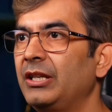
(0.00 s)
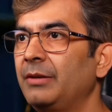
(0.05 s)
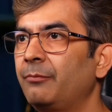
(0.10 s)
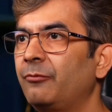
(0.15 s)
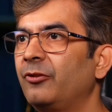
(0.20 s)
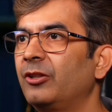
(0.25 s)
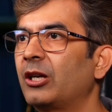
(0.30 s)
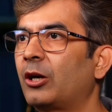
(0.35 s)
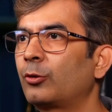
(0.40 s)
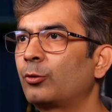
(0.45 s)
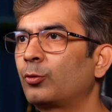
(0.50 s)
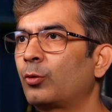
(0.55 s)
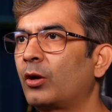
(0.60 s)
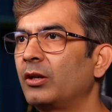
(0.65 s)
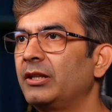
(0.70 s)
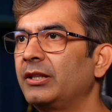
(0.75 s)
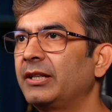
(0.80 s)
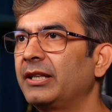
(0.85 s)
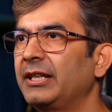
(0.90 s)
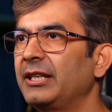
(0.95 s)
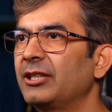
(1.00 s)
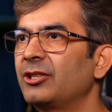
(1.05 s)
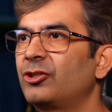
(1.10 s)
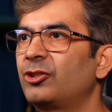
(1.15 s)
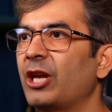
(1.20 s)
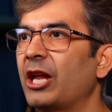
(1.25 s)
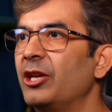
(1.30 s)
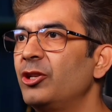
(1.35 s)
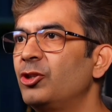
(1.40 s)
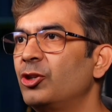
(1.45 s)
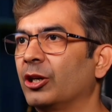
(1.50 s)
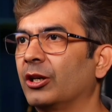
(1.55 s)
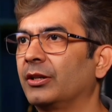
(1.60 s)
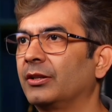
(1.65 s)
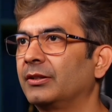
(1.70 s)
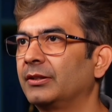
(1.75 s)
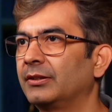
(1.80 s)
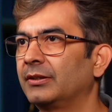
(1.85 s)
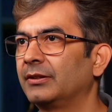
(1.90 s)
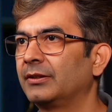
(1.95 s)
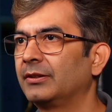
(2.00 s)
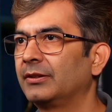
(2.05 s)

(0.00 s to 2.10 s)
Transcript: Cheap without quality is danger.